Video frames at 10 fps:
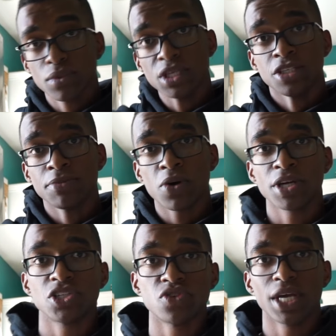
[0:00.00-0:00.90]
Should be
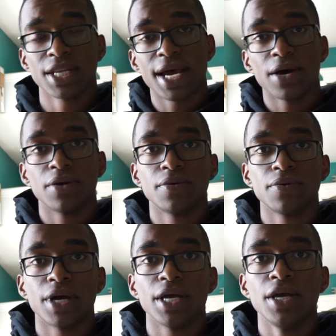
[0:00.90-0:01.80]
going straight down,
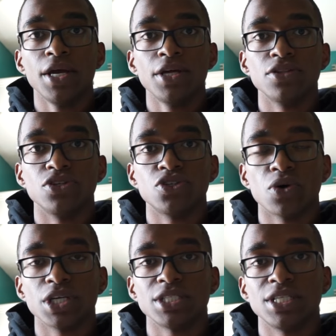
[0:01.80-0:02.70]
right? The shortest